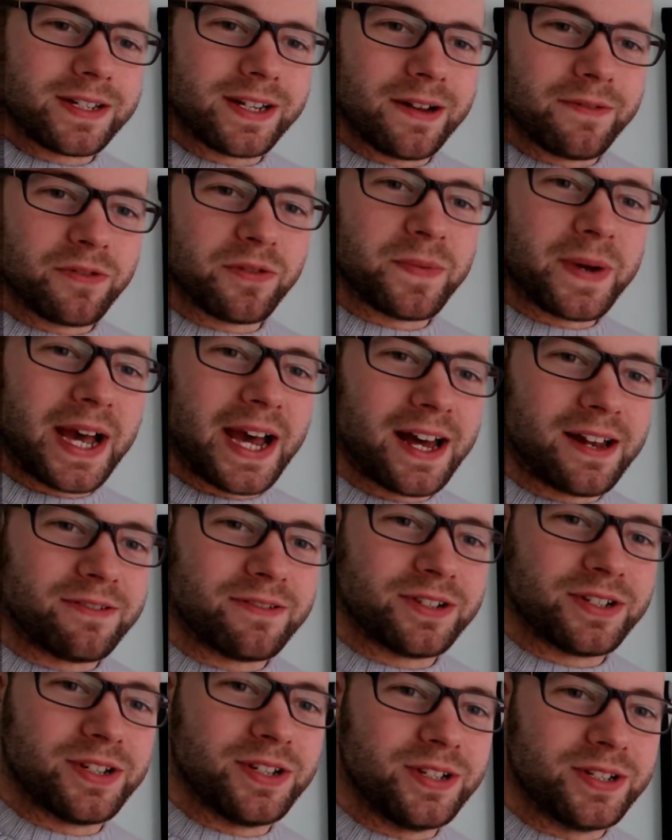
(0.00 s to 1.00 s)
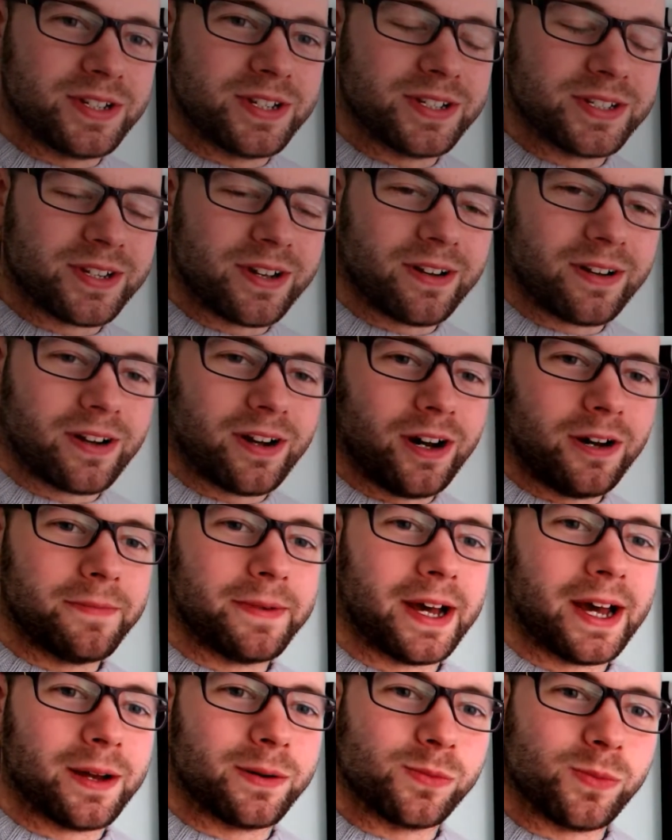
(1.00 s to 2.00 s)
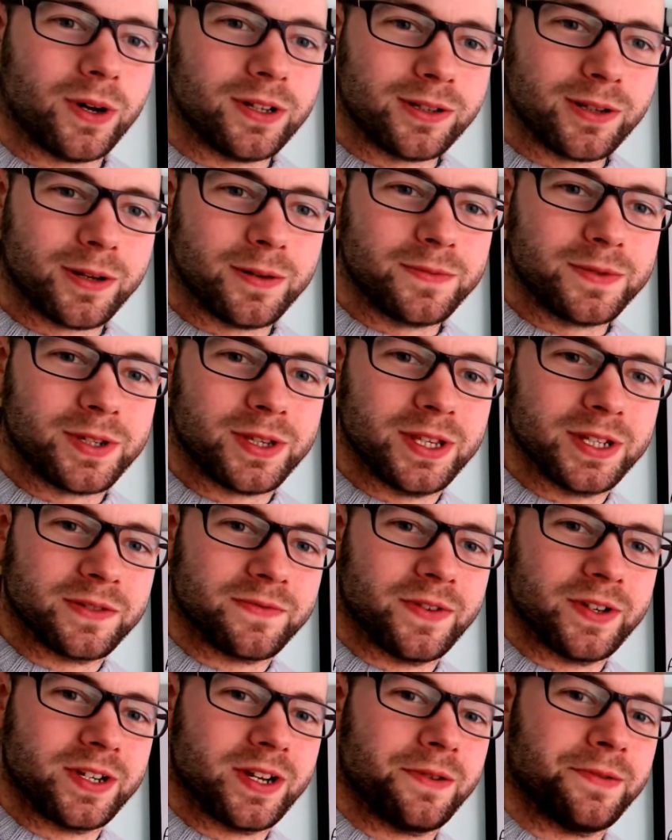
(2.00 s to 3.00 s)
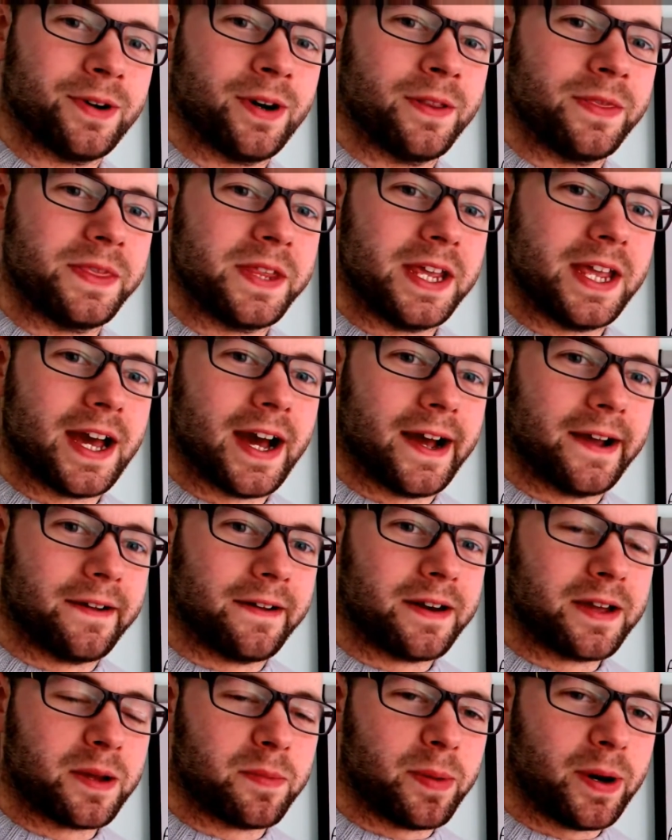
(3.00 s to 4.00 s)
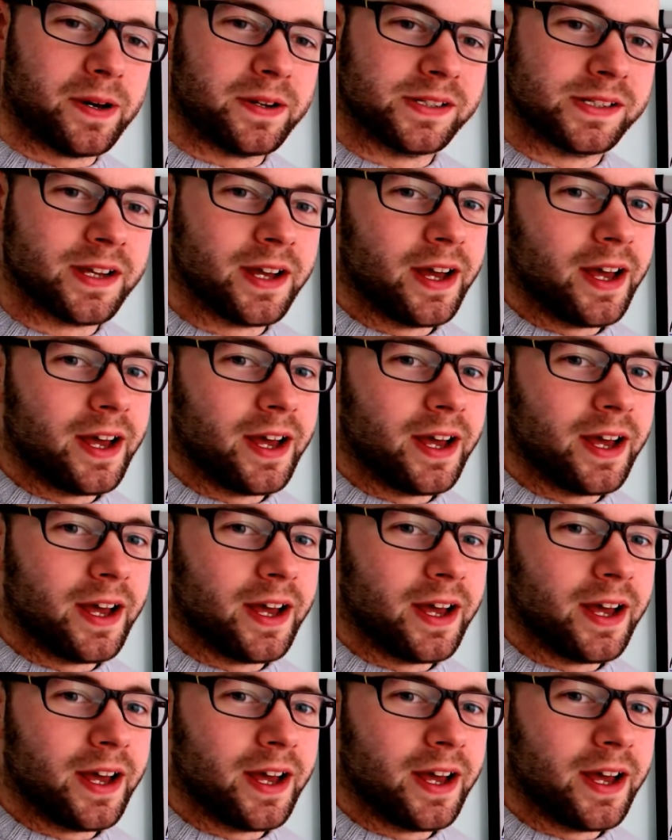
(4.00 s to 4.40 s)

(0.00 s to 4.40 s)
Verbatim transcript: and I'm from allerytutors.com and welcome to this video on the ionic bond.